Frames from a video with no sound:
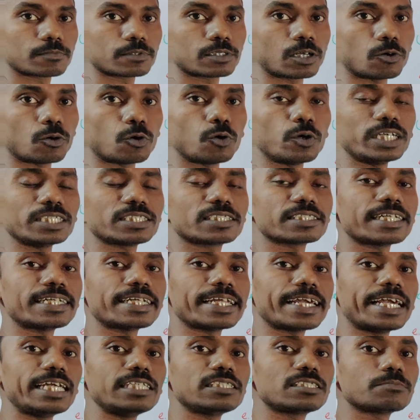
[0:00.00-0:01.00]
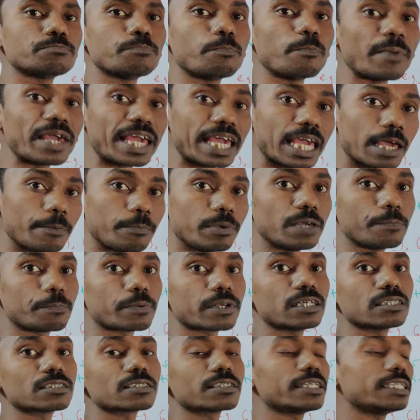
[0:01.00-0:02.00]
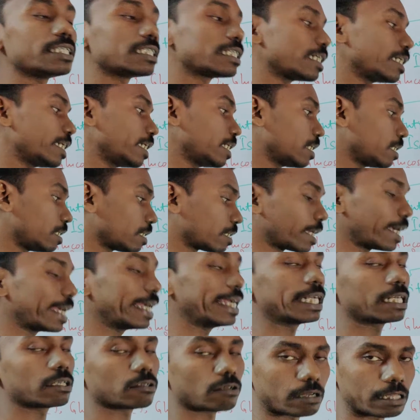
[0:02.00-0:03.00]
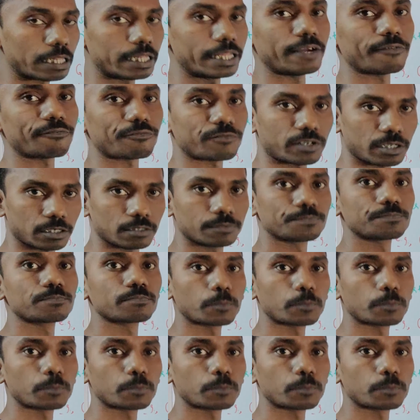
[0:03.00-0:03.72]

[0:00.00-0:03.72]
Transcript: The OH and H may be present in right or left.